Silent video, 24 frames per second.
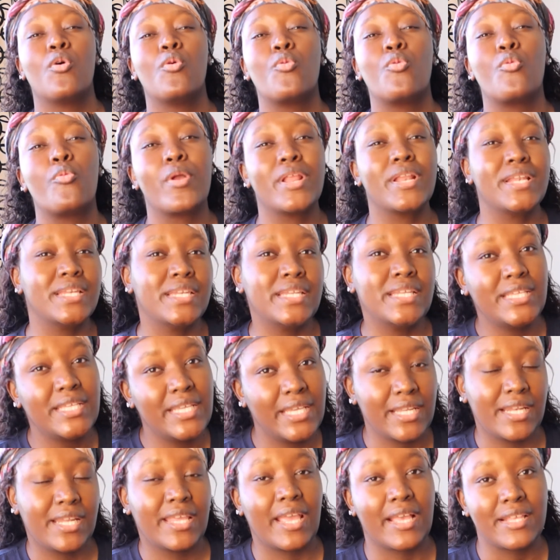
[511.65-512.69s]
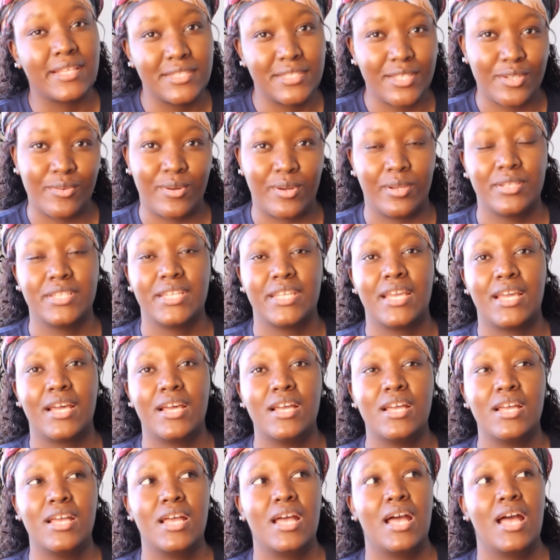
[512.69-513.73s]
windy it gets around here.